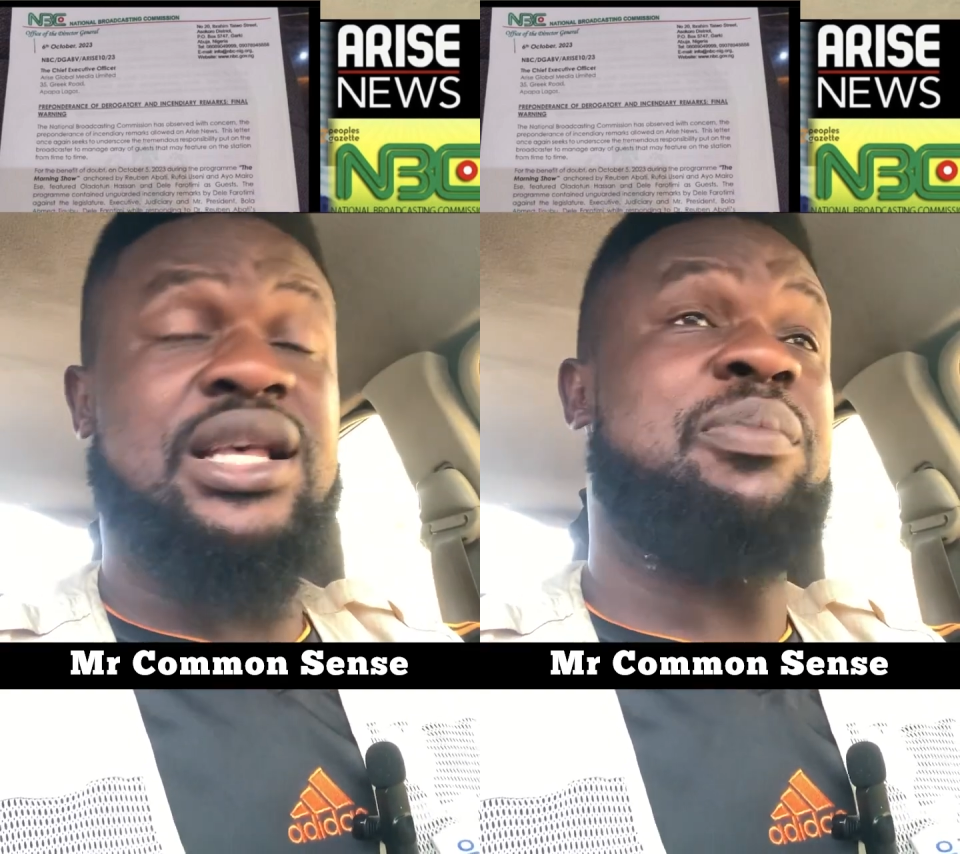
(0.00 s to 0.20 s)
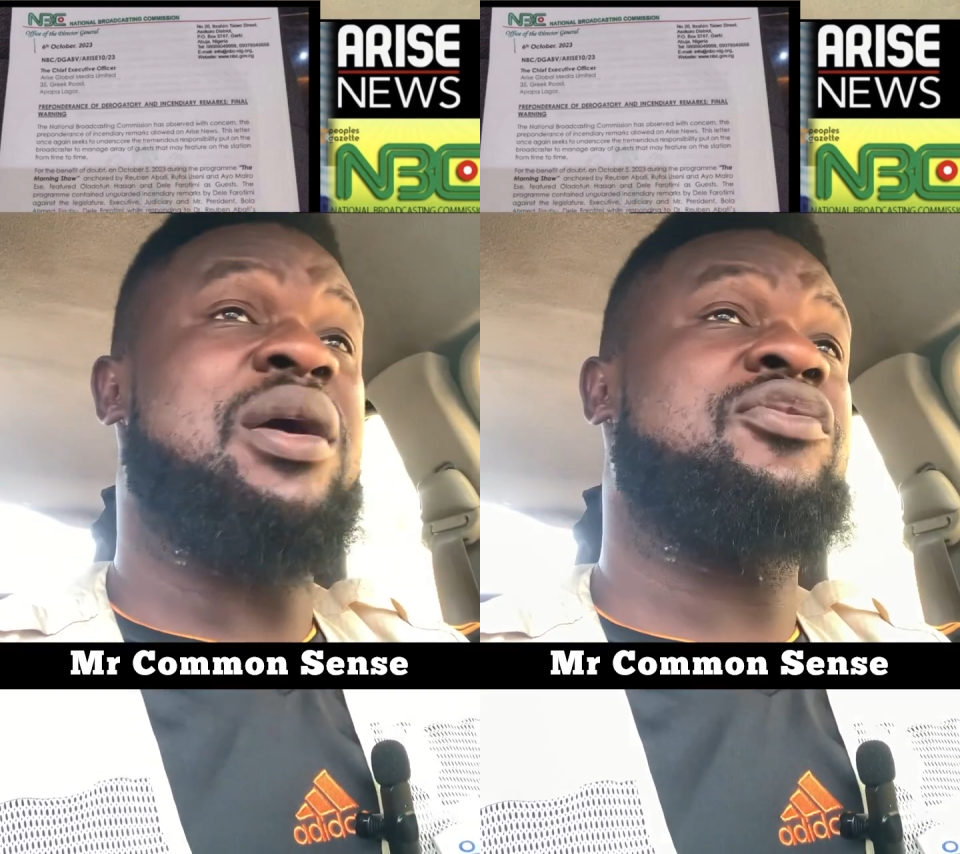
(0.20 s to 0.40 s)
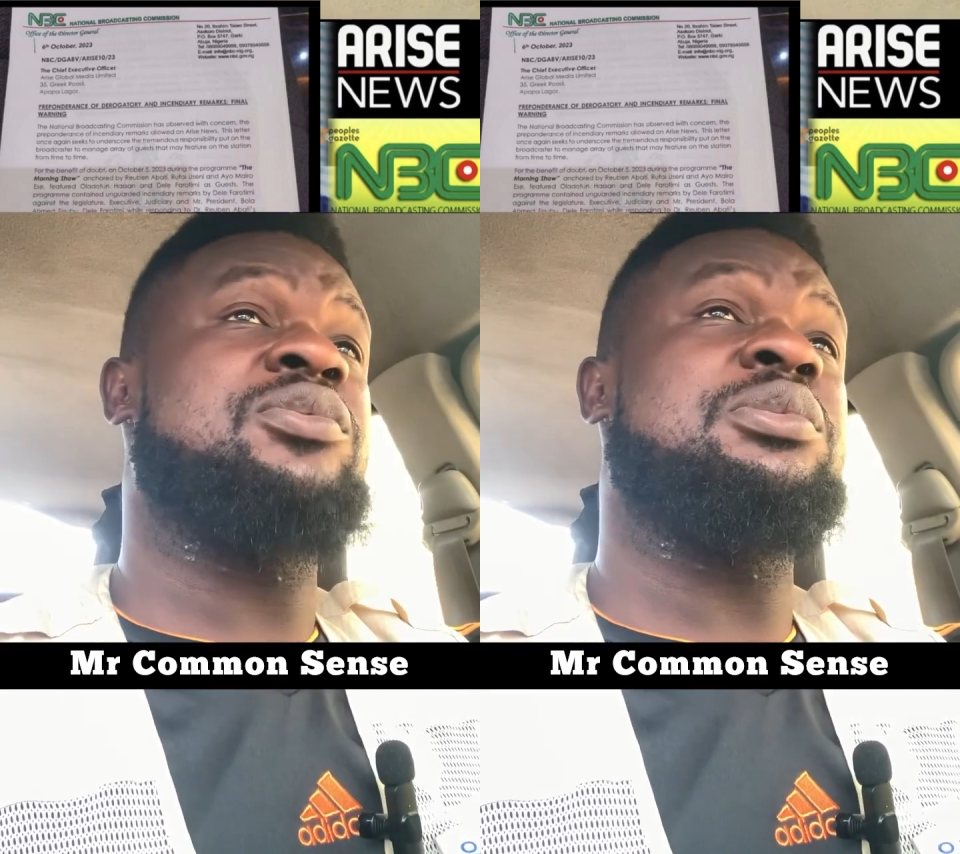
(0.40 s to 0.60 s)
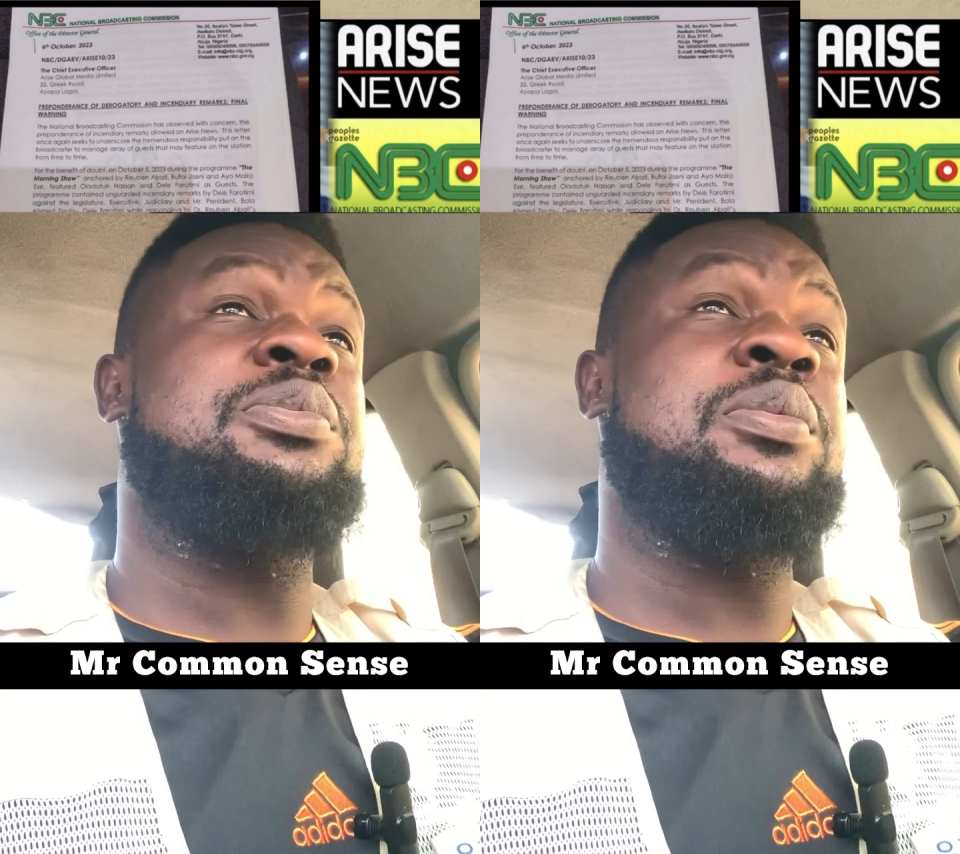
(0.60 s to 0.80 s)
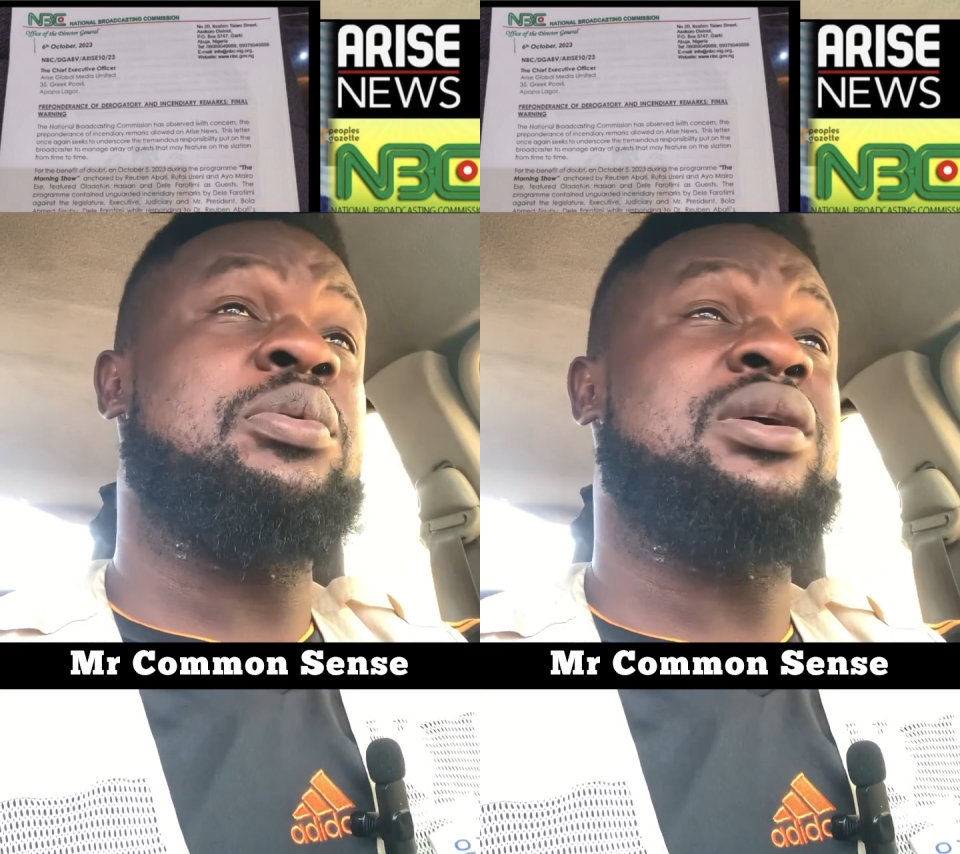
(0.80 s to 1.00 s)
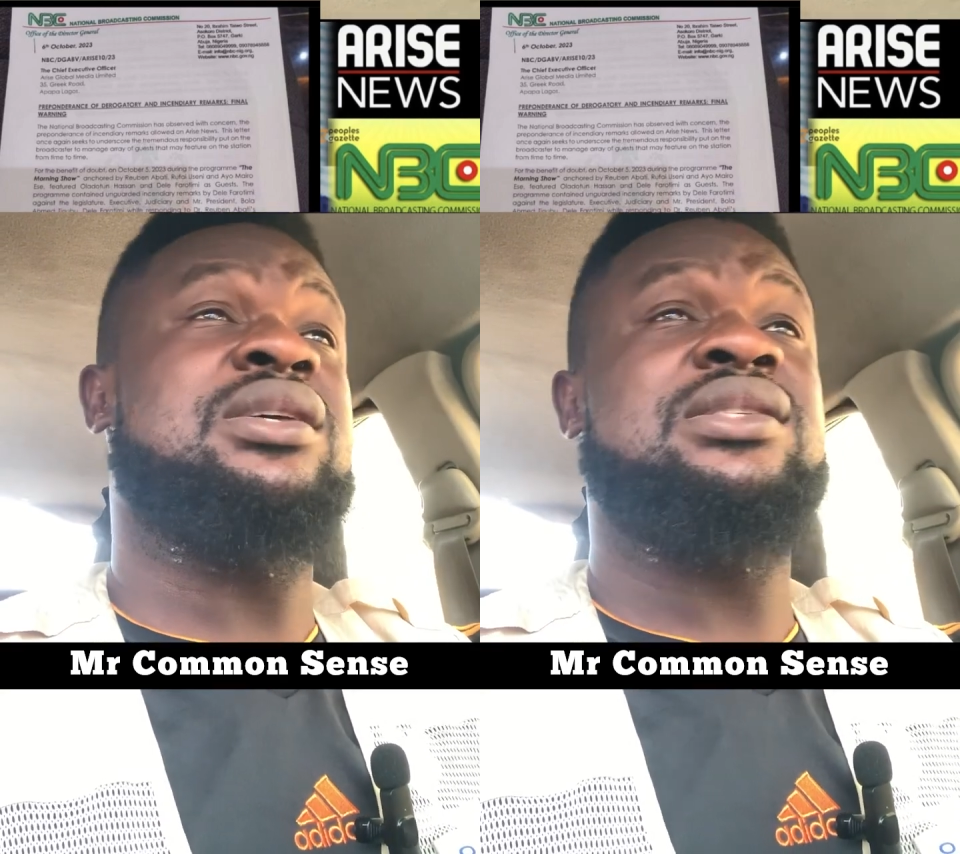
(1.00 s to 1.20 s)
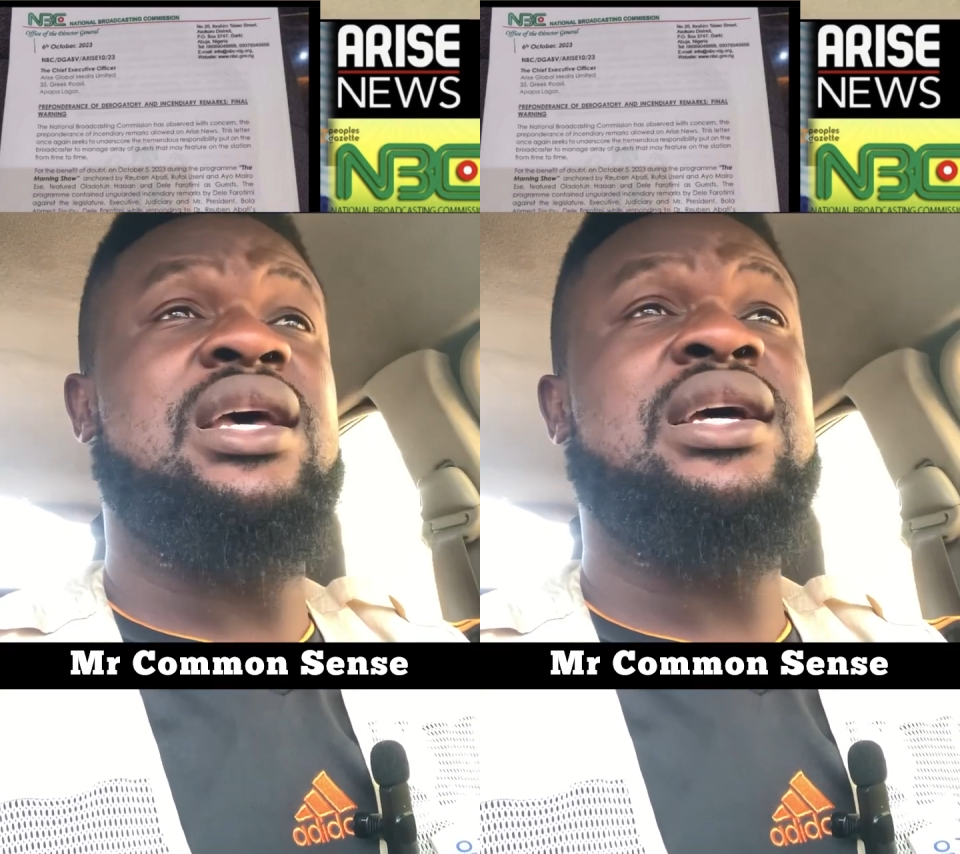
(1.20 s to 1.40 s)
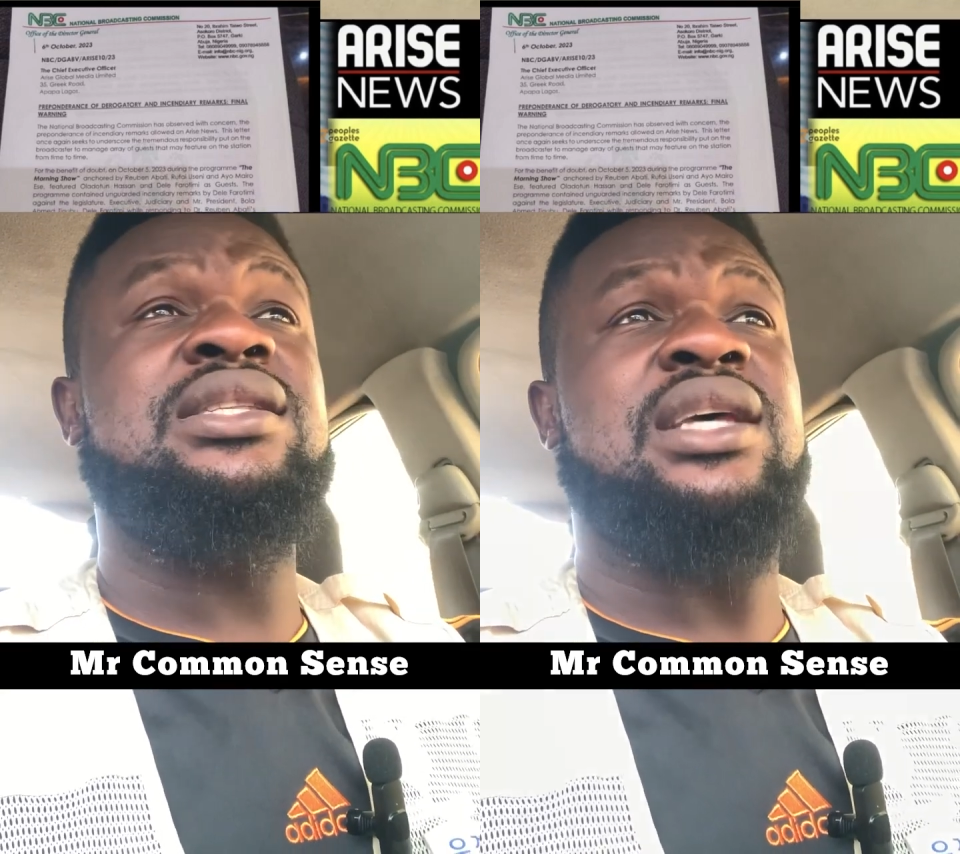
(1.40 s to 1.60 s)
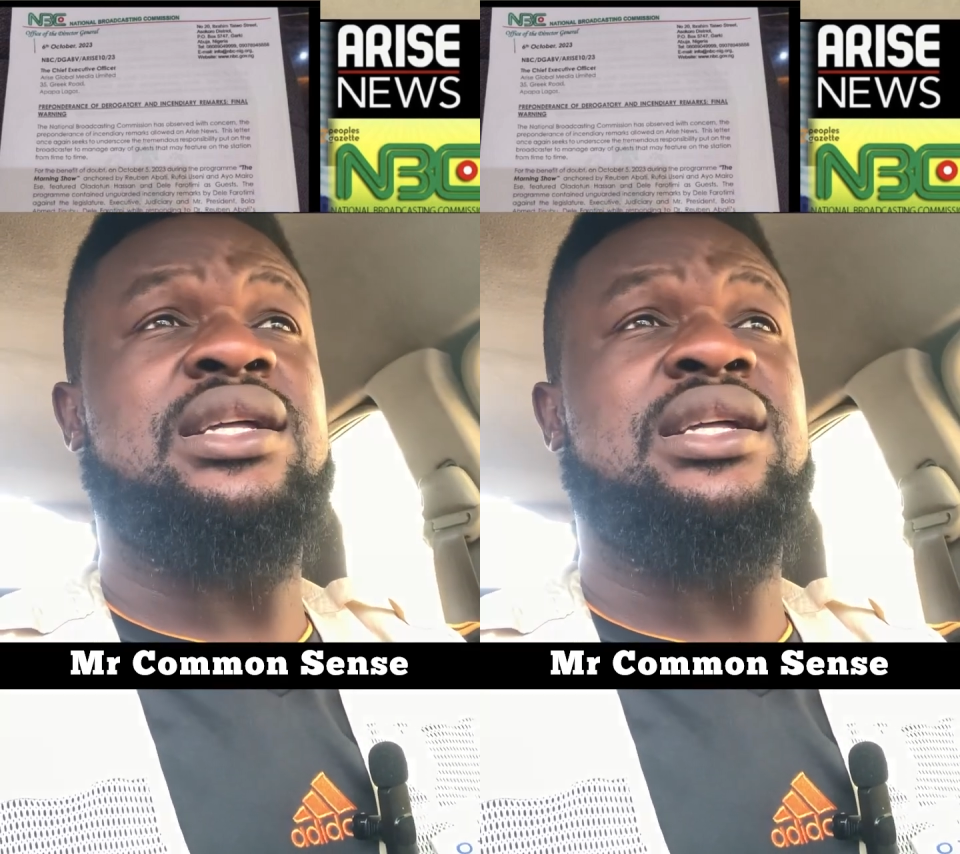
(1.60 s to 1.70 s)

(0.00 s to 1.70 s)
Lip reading: apart from the People Gazette